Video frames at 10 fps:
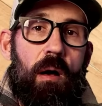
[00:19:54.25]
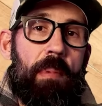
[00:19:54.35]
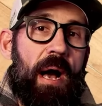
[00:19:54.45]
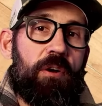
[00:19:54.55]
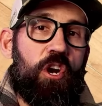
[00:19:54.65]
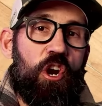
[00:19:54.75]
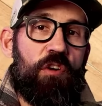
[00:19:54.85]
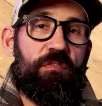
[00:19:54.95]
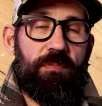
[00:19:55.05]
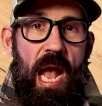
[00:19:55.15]
about
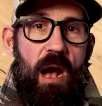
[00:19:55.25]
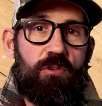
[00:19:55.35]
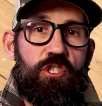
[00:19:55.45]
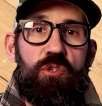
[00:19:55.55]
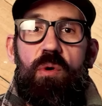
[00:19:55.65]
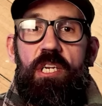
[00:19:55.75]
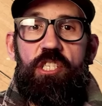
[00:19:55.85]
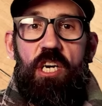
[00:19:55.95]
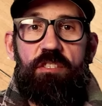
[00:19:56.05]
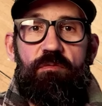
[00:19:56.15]
kerf, how to
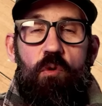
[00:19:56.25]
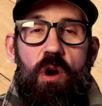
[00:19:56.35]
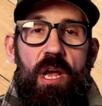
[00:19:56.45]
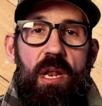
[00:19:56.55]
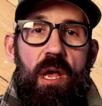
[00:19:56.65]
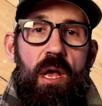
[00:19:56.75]
adjust for it.